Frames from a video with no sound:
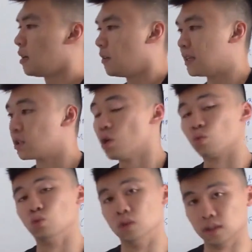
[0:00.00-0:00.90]
This
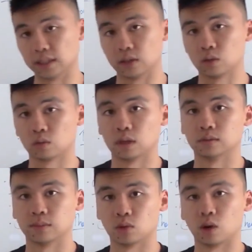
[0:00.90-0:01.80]
really
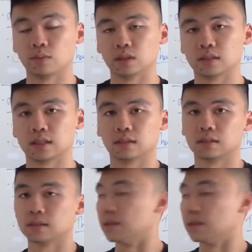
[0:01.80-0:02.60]
revs up your white blood cells.